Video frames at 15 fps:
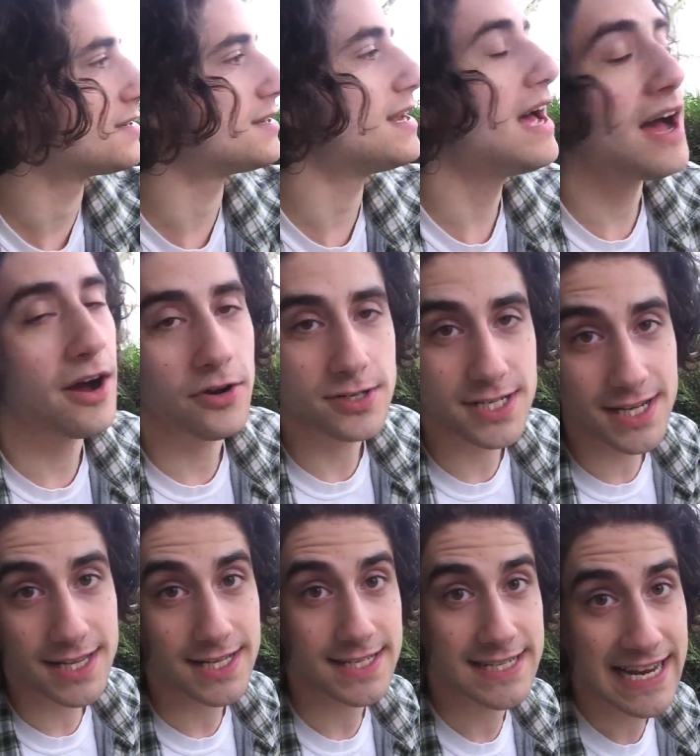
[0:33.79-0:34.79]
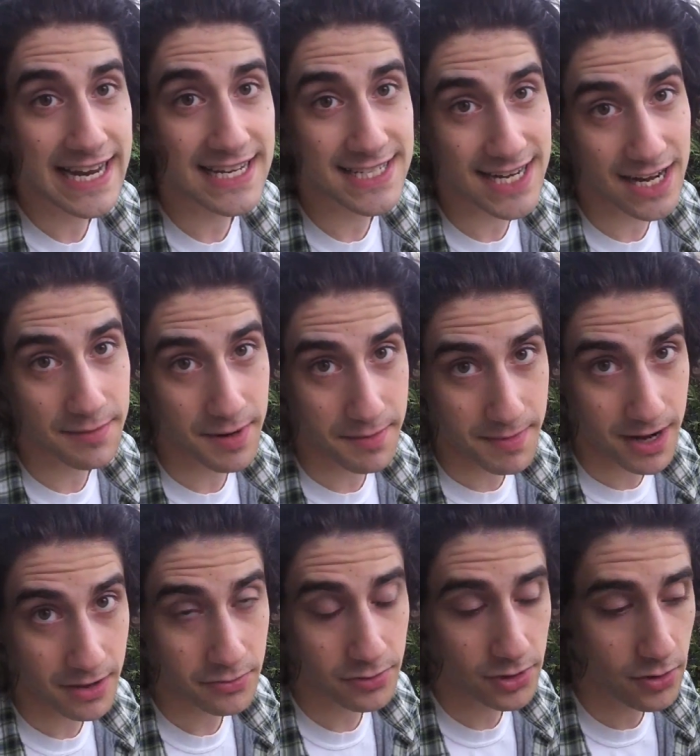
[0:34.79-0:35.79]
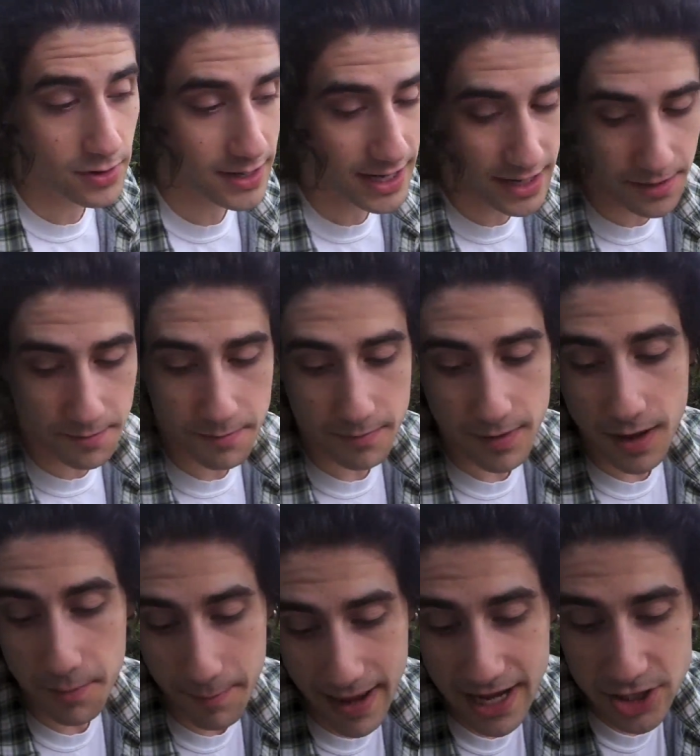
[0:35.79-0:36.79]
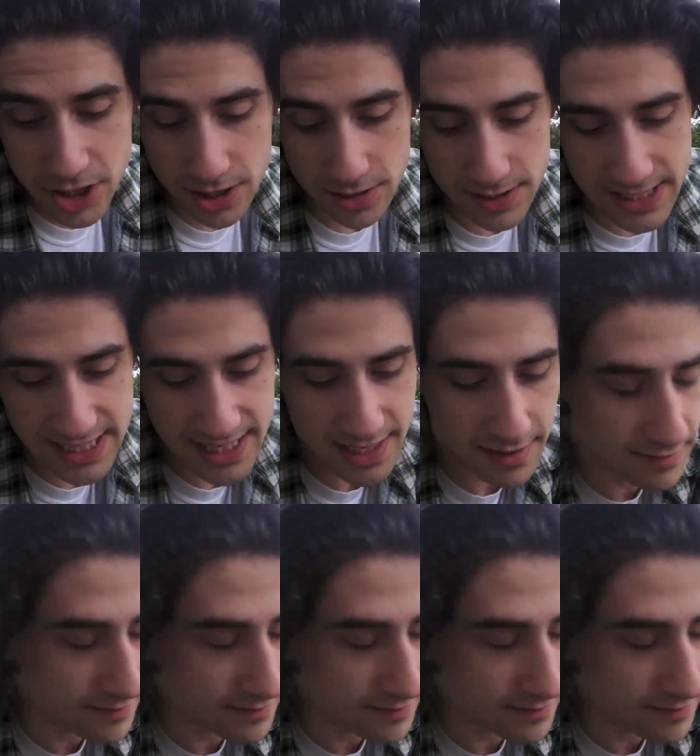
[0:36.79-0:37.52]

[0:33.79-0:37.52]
now, to get the taste out of my mouth, we're going on a, a magical tea